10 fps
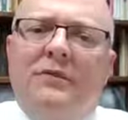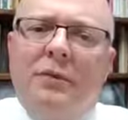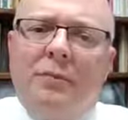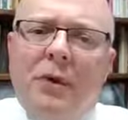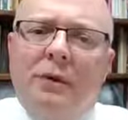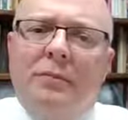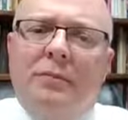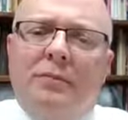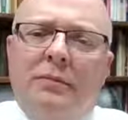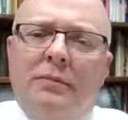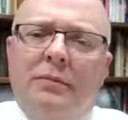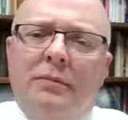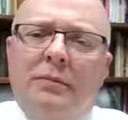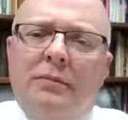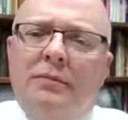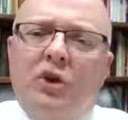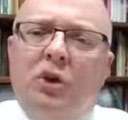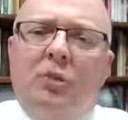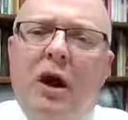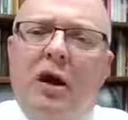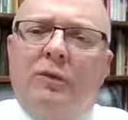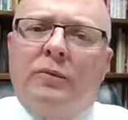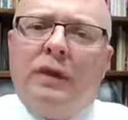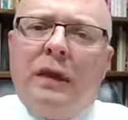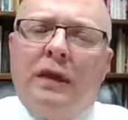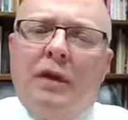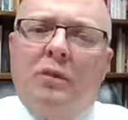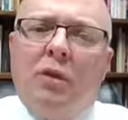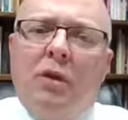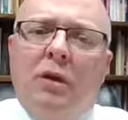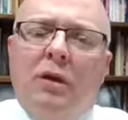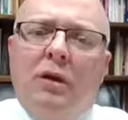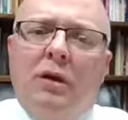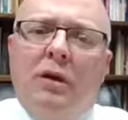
Give up on him. Don't bother with that anymore.